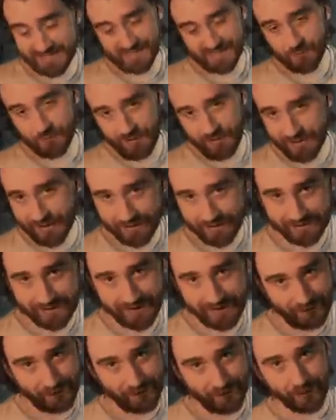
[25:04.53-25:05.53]
super lucky,
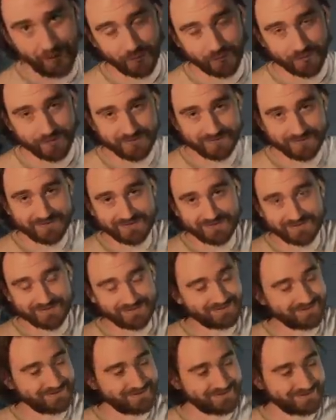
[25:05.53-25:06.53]
I don't
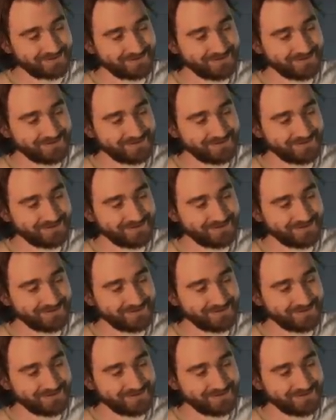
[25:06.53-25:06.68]
know.